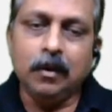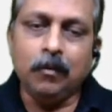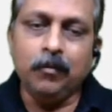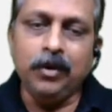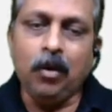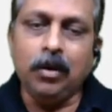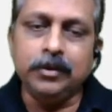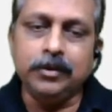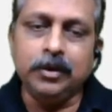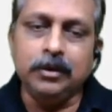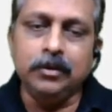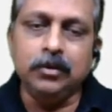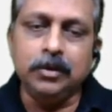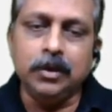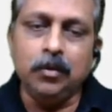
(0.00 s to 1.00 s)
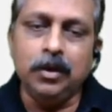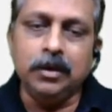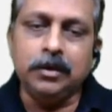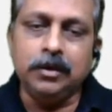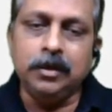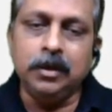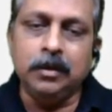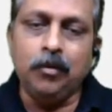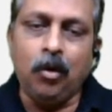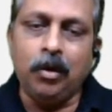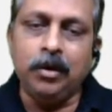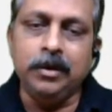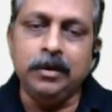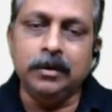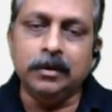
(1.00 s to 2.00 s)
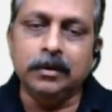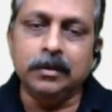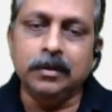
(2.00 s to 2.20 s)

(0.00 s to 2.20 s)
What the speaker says: We also use the word turmoil.